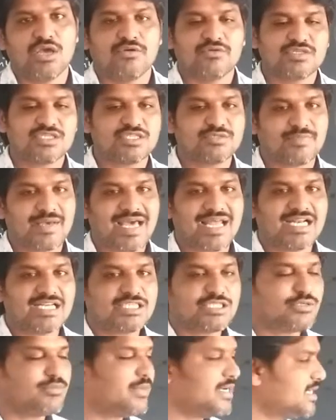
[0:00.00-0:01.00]
which is
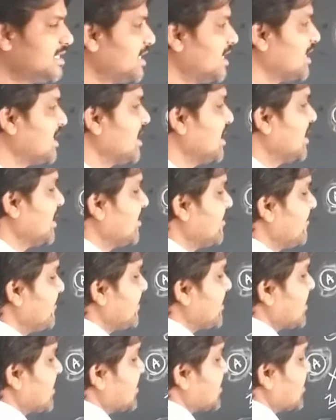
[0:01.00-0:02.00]
balanced by that. If
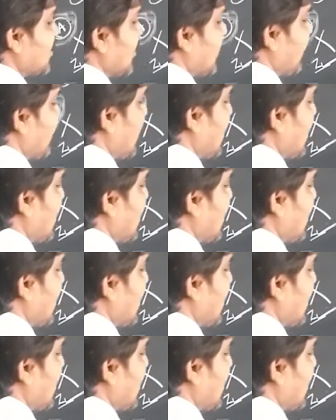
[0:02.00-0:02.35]
in case of